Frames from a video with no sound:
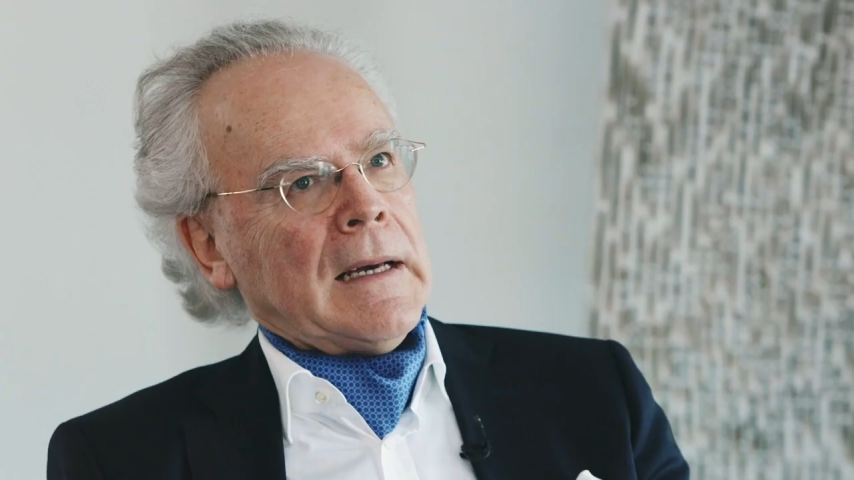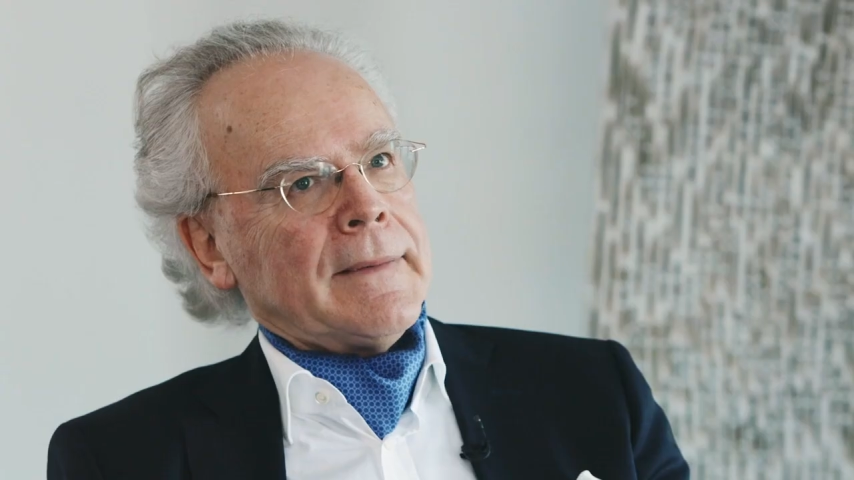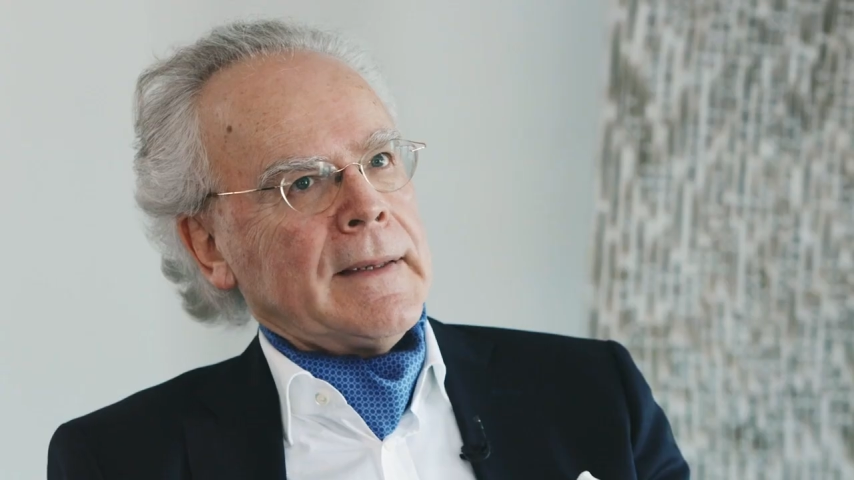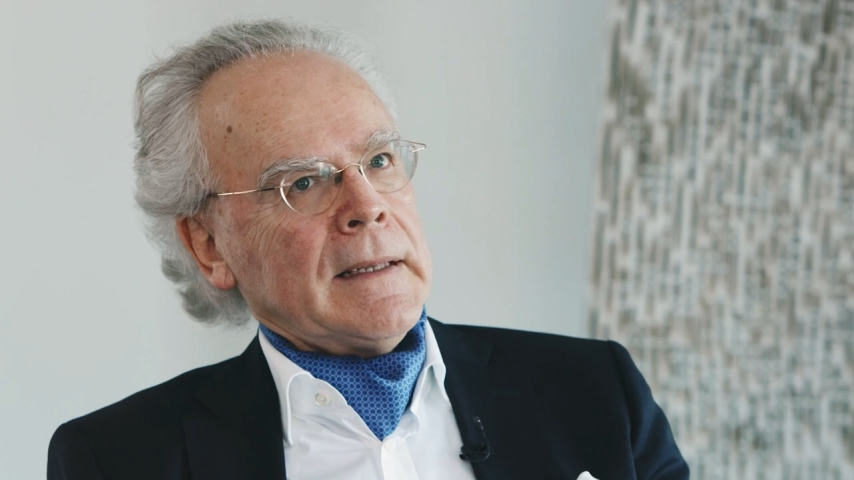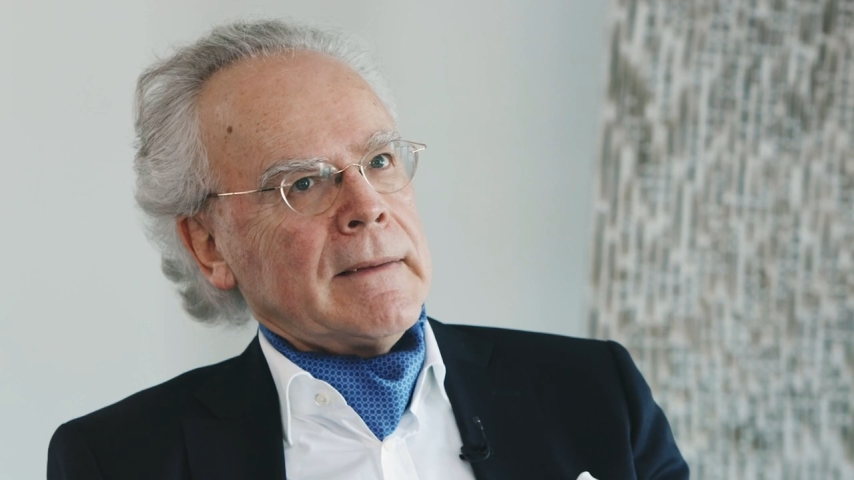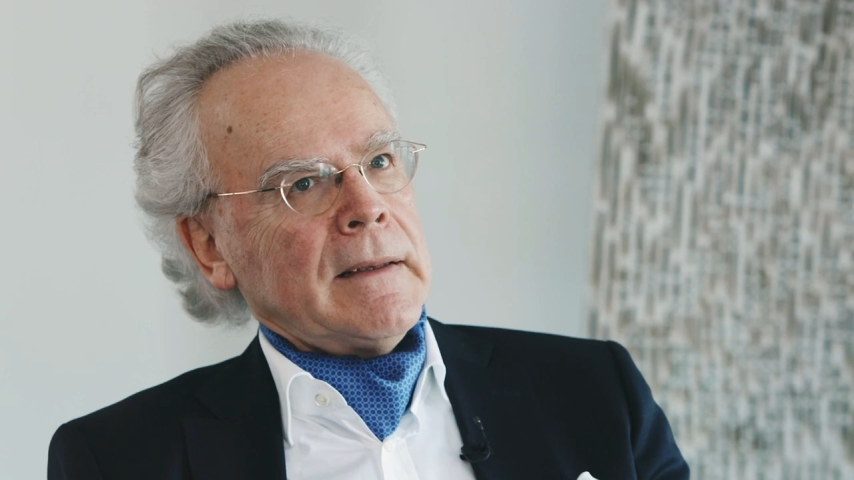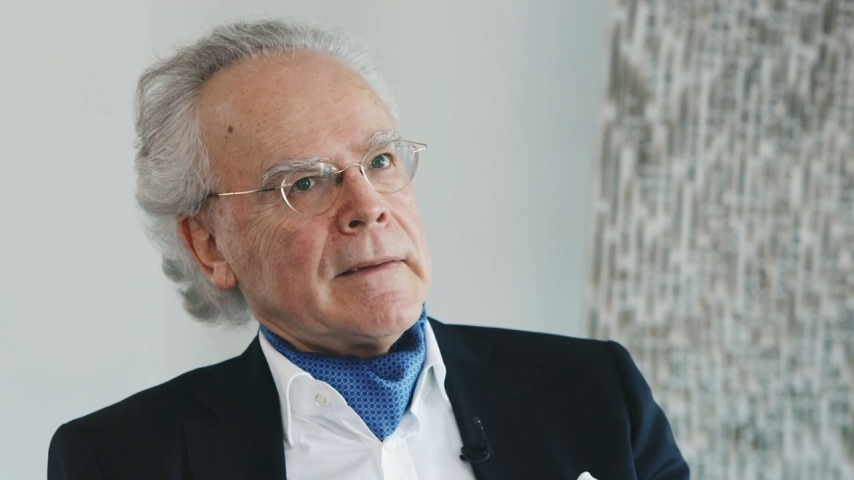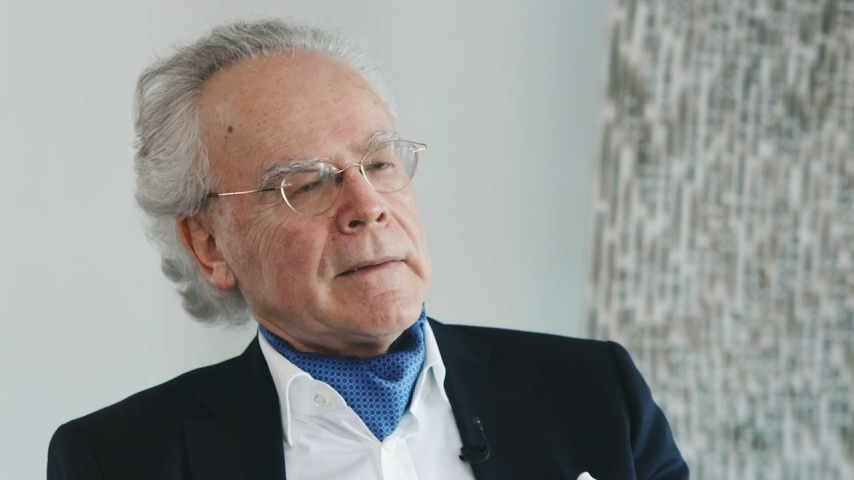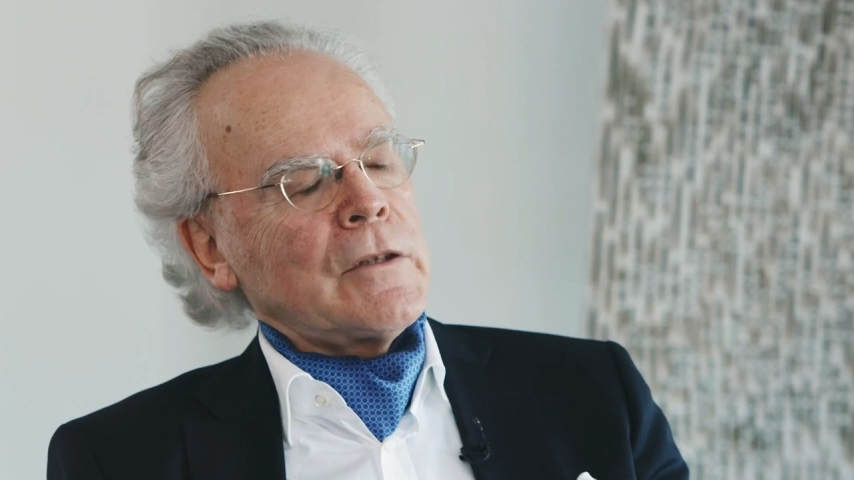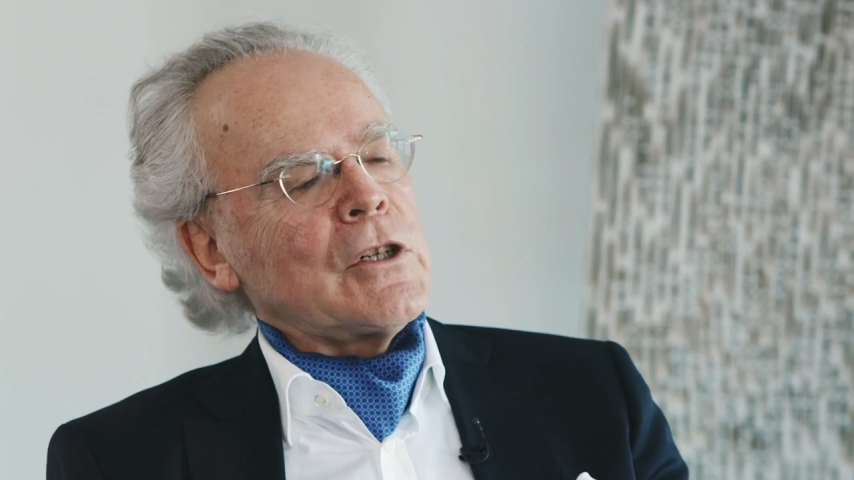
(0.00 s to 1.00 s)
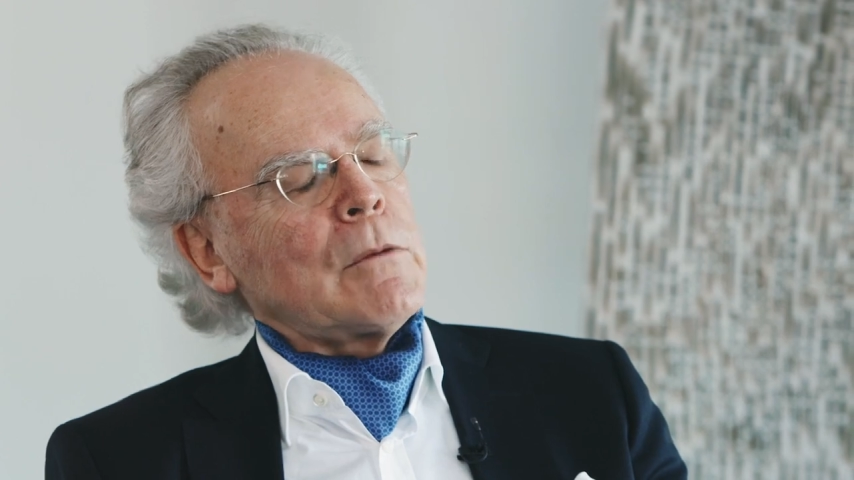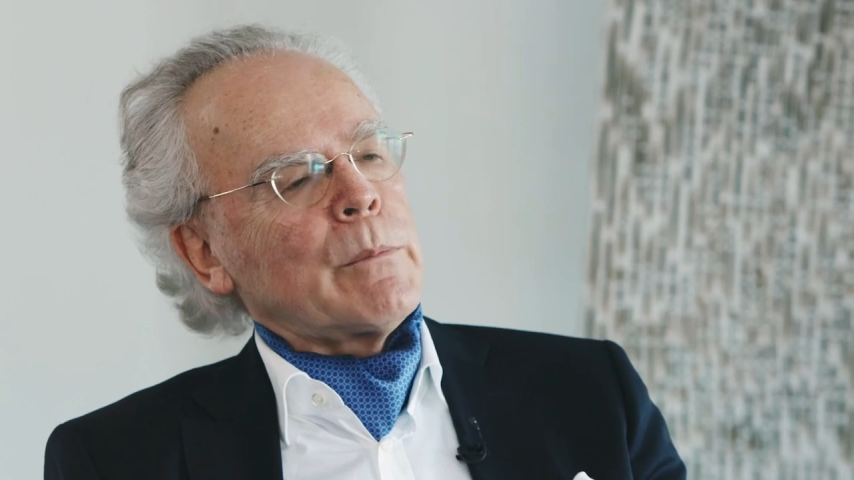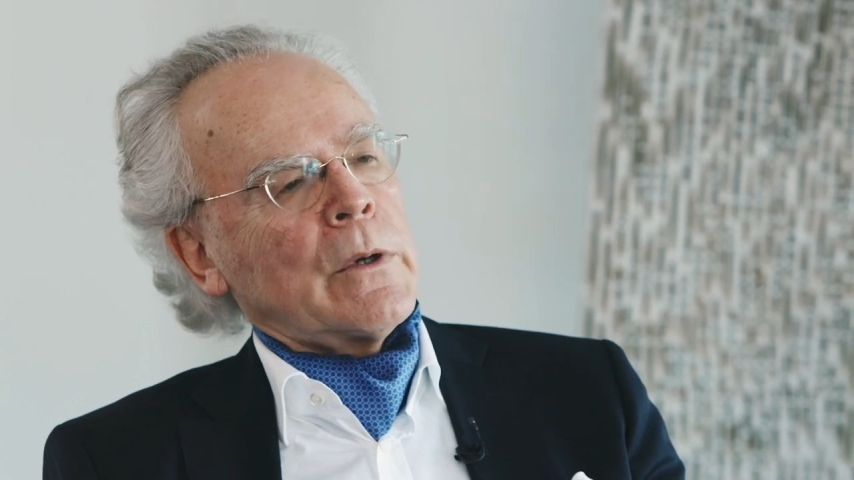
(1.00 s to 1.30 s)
I think these digital